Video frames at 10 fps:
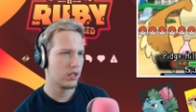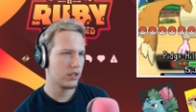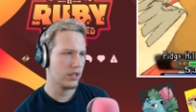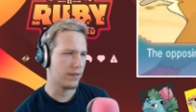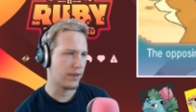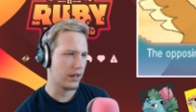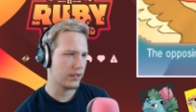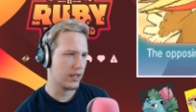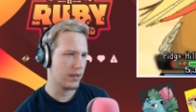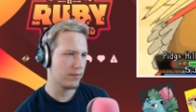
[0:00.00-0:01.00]
Isn't he a fire
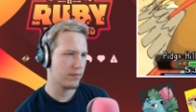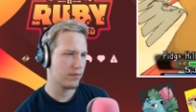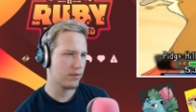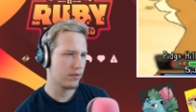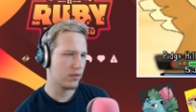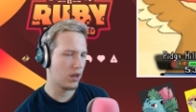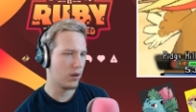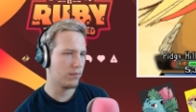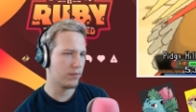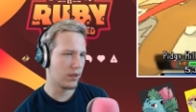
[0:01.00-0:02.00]
type?
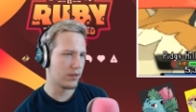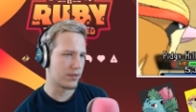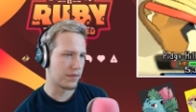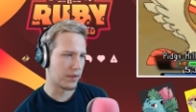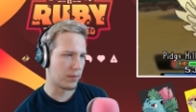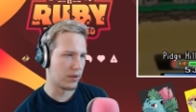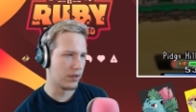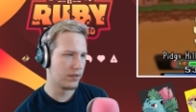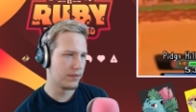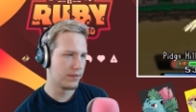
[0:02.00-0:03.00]
Oh, no, this is the fifth one.